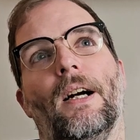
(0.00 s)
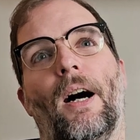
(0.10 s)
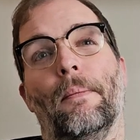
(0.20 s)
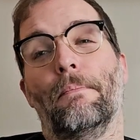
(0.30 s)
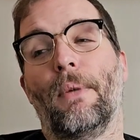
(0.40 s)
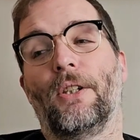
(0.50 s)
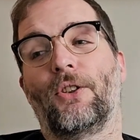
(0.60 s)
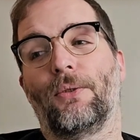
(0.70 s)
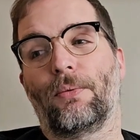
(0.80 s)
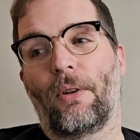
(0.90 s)
I must
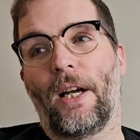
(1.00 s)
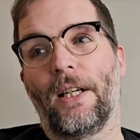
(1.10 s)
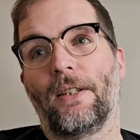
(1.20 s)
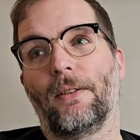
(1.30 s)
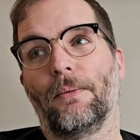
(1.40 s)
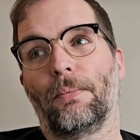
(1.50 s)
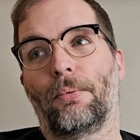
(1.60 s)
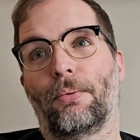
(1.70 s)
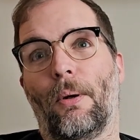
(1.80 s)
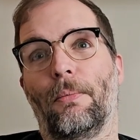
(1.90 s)
have read
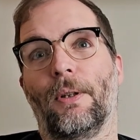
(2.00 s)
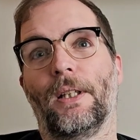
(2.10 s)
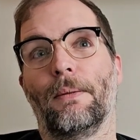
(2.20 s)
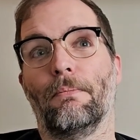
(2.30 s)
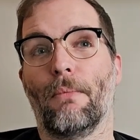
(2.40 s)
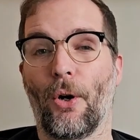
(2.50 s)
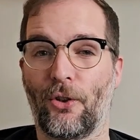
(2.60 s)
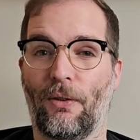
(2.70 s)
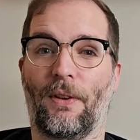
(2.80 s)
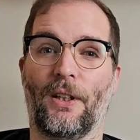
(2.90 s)
probably
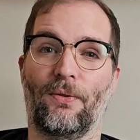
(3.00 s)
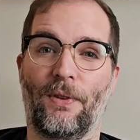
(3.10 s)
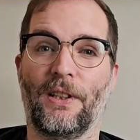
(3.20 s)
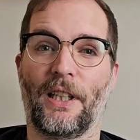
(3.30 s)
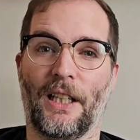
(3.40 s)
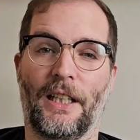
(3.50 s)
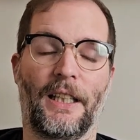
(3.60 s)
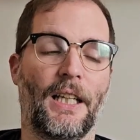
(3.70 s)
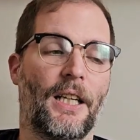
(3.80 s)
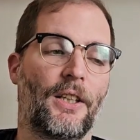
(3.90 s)
most of this
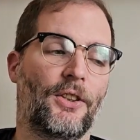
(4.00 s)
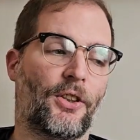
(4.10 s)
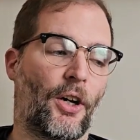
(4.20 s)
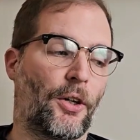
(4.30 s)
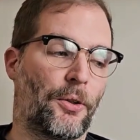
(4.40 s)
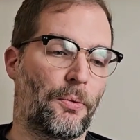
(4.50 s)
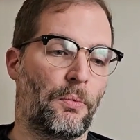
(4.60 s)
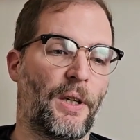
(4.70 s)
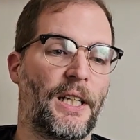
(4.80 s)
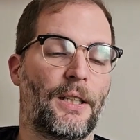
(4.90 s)
physically. So
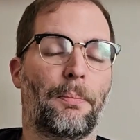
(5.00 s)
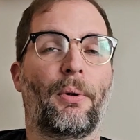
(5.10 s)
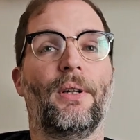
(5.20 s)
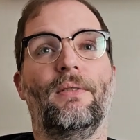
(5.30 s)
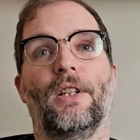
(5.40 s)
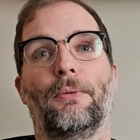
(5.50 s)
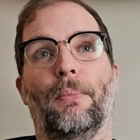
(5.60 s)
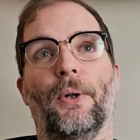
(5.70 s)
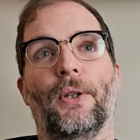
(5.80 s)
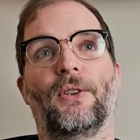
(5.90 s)
with the previous
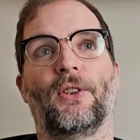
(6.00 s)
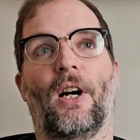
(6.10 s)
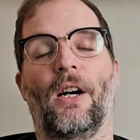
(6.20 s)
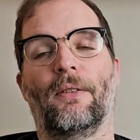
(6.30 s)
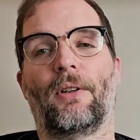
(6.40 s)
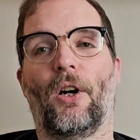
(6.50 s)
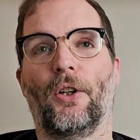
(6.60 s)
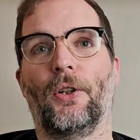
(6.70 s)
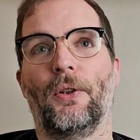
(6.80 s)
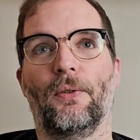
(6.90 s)
books, I've
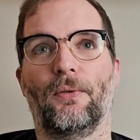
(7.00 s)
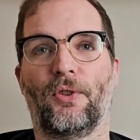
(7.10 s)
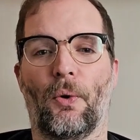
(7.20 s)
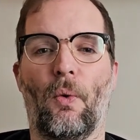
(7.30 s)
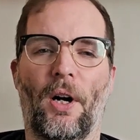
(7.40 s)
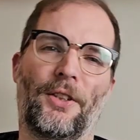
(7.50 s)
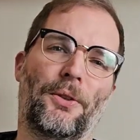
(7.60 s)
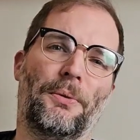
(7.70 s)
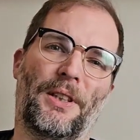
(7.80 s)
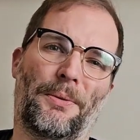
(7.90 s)
kind of, so what I
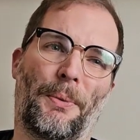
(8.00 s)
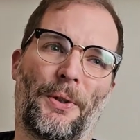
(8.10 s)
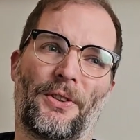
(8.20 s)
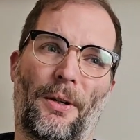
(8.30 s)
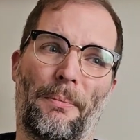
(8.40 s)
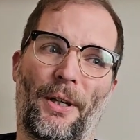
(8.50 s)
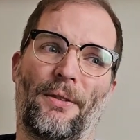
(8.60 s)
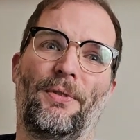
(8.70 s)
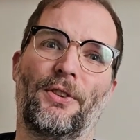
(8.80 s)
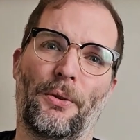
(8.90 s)
do with these books, so I buy the
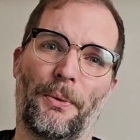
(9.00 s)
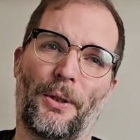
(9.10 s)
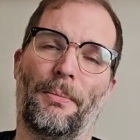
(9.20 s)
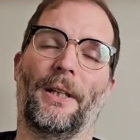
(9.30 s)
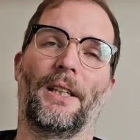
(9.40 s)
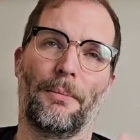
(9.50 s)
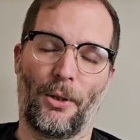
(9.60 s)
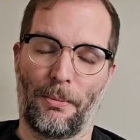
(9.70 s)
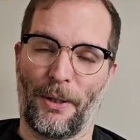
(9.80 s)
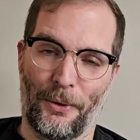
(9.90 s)
physical book, buy the
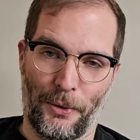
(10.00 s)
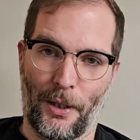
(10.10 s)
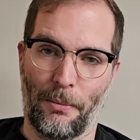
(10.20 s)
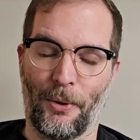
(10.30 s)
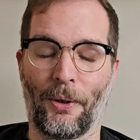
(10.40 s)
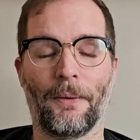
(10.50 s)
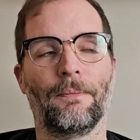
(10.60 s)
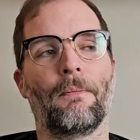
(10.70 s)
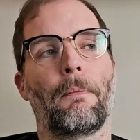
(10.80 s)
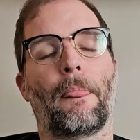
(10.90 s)
ebook, buy the audio book,
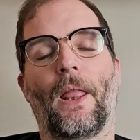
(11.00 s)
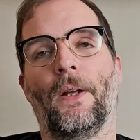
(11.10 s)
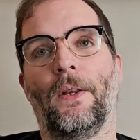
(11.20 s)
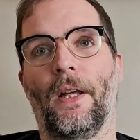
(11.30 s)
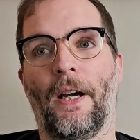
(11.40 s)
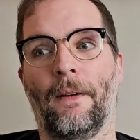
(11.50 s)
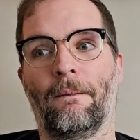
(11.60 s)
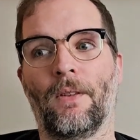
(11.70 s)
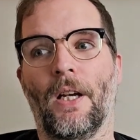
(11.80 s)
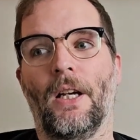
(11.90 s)
and
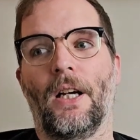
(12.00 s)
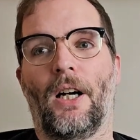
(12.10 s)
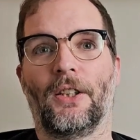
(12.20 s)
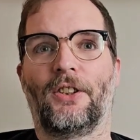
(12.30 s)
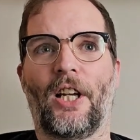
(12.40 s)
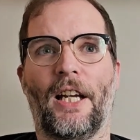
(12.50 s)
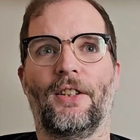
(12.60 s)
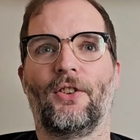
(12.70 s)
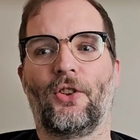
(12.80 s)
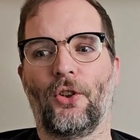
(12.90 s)
then I
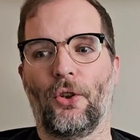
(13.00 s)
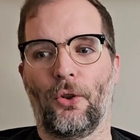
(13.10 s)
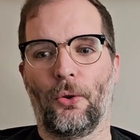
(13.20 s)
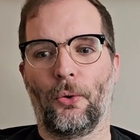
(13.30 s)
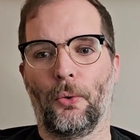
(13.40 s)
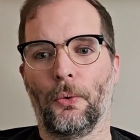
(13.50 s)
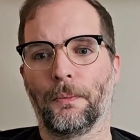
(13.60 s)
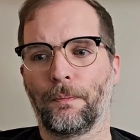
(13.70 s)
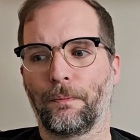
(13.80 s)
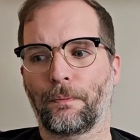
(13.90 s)
tend to
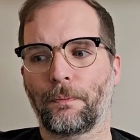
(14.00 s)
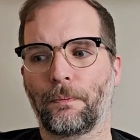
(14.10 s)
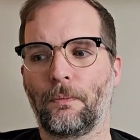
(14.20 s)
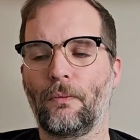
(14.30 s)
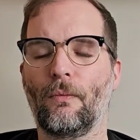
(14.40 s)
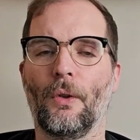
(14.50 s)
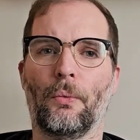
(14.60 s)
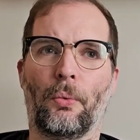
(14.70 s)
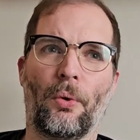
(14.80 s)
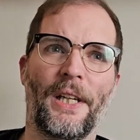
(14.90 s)

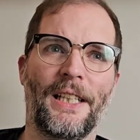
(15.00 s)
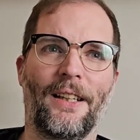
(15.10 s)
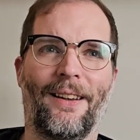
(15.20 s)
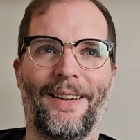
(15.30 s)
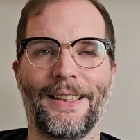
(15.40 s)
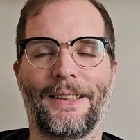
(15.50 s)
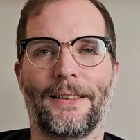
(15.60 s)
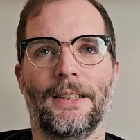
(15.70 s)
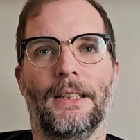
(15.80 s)
read like